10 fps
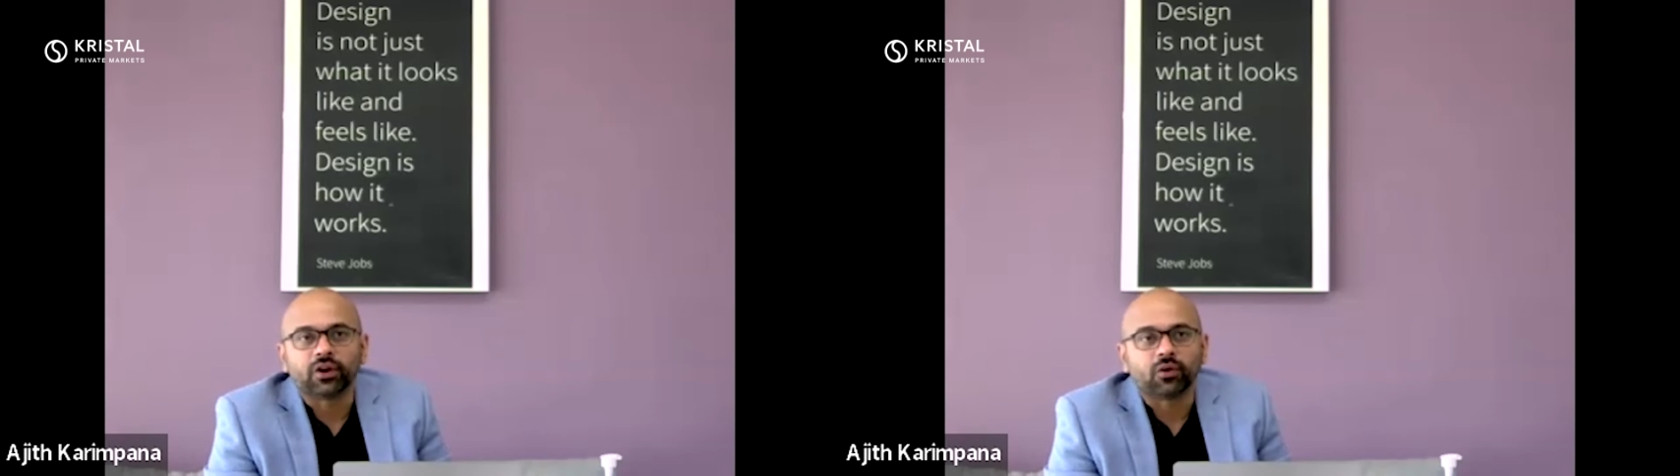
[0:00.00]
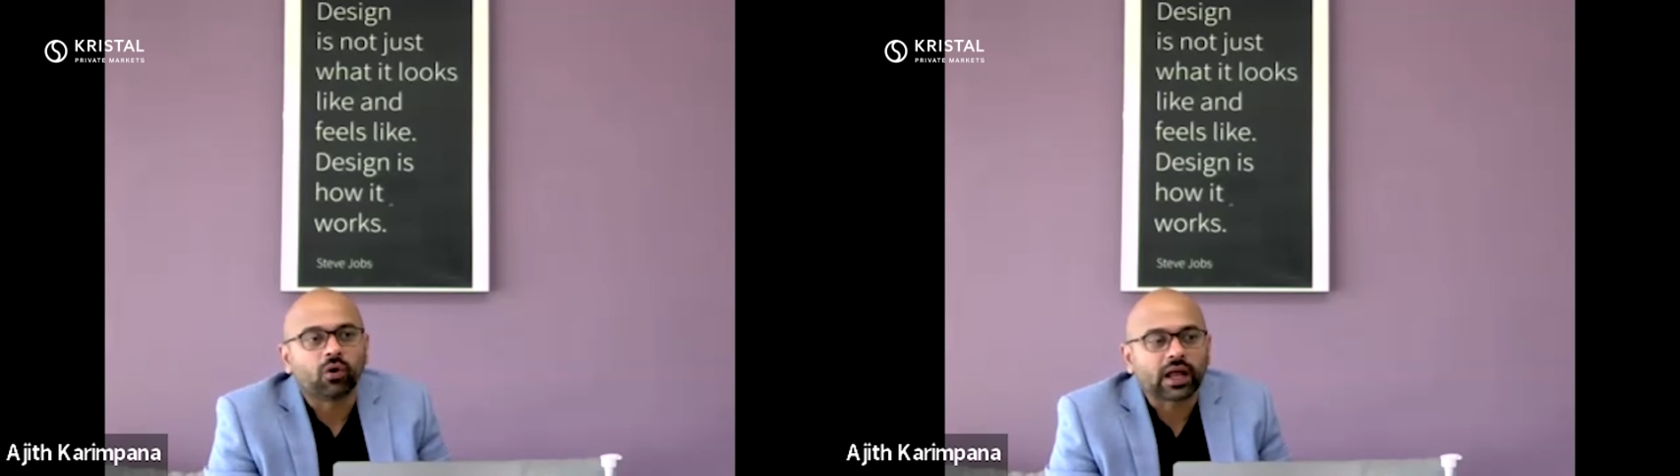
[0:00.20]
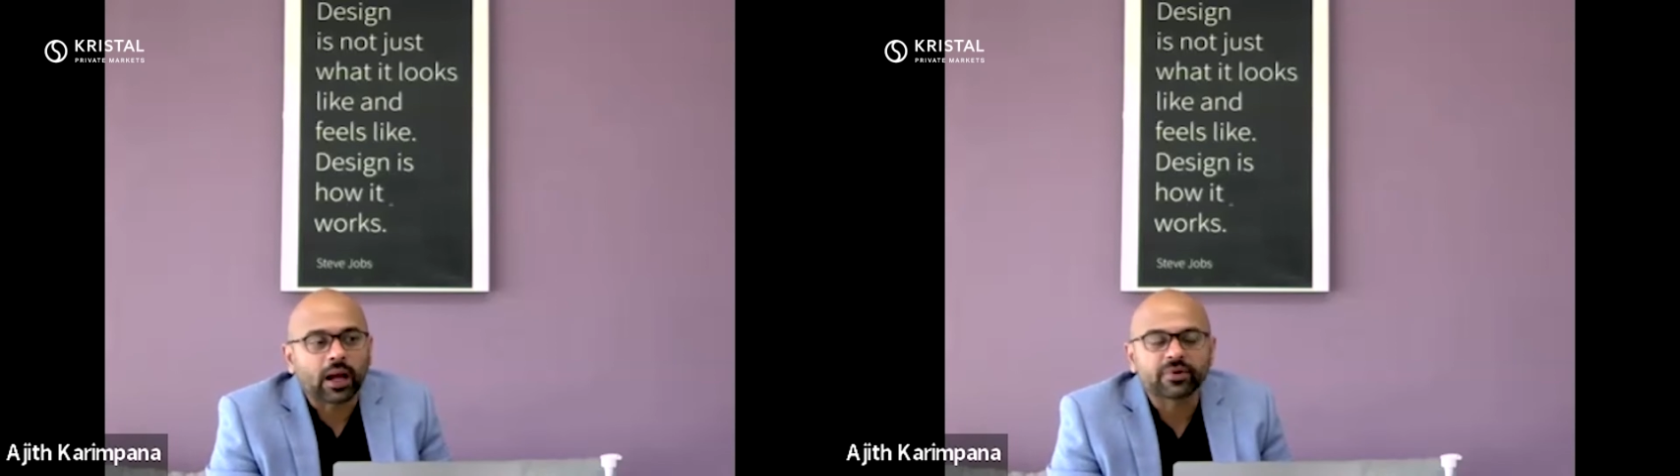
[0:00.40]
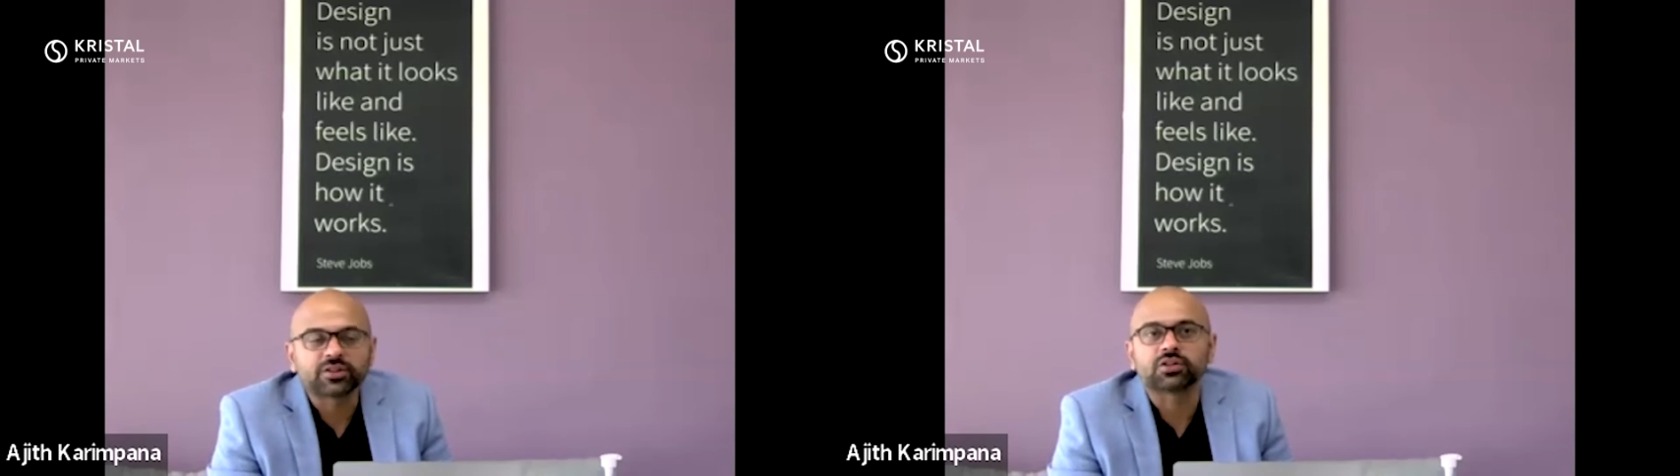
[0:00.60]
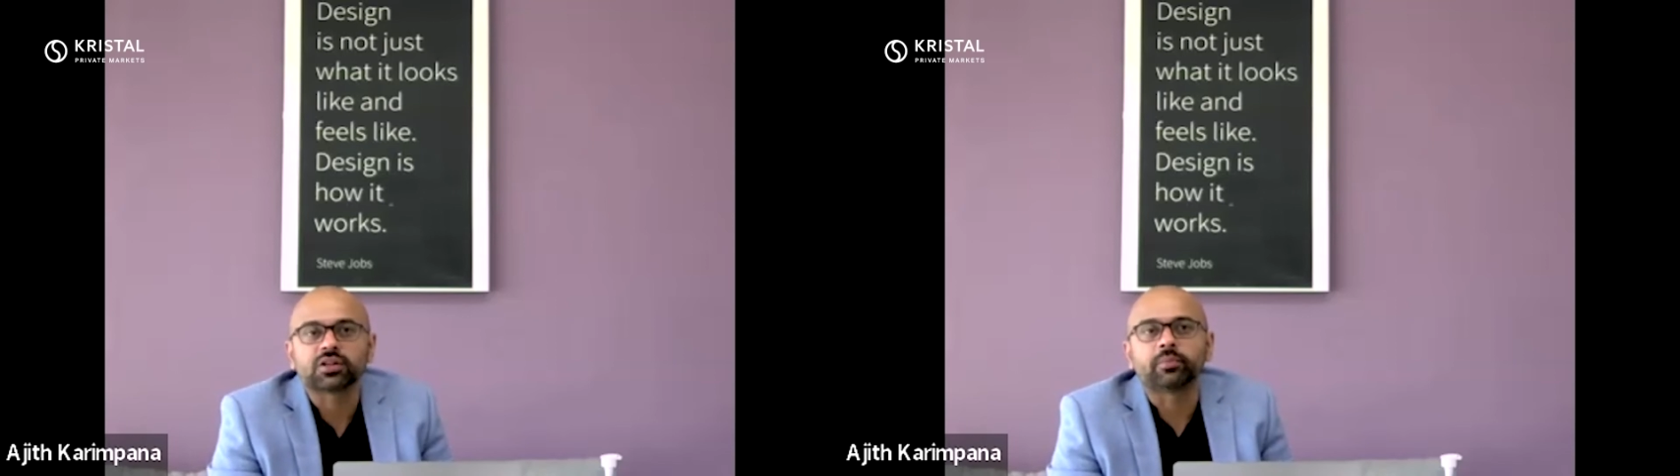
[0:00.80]
you know, what
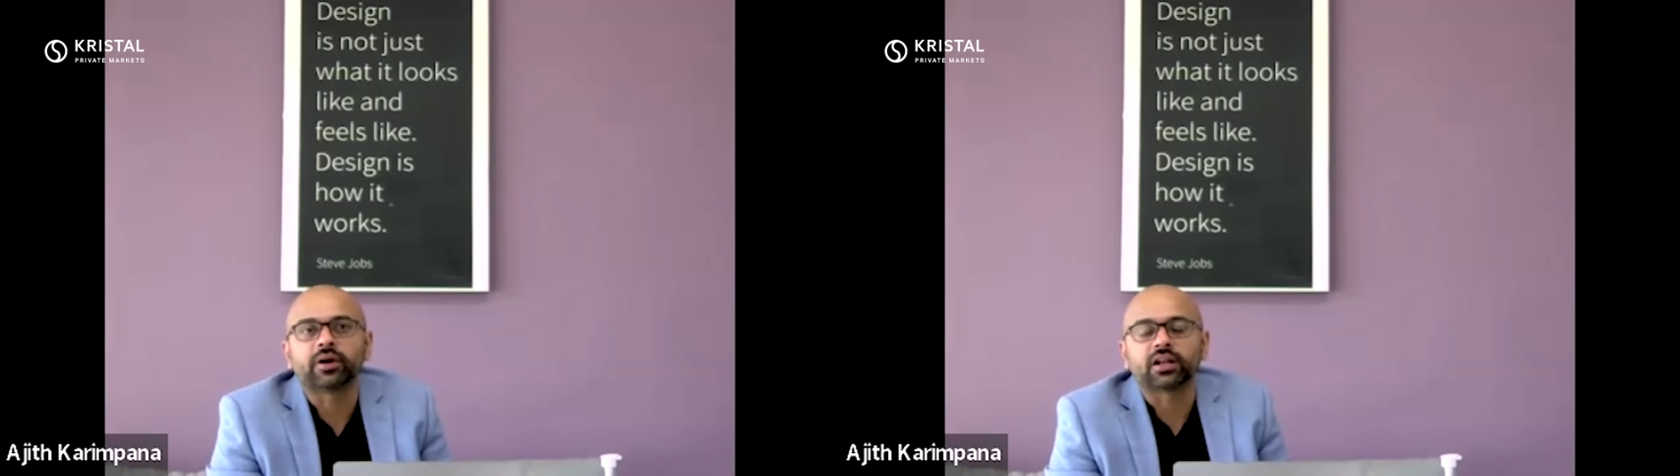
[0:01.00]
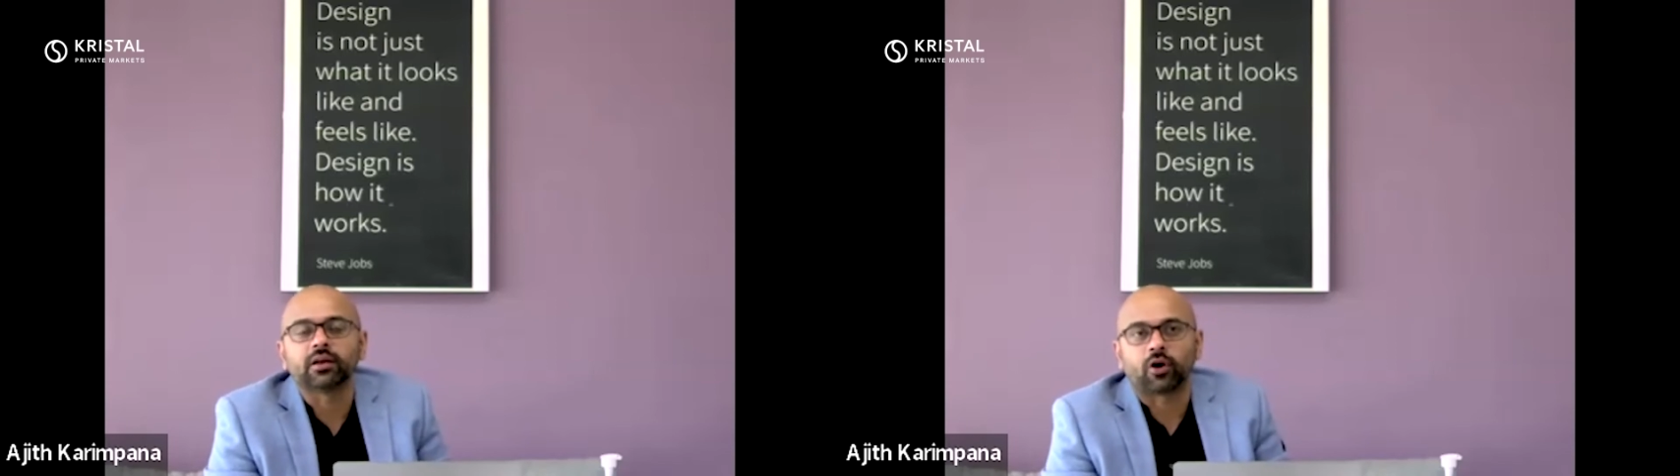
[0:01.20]
happens to that particular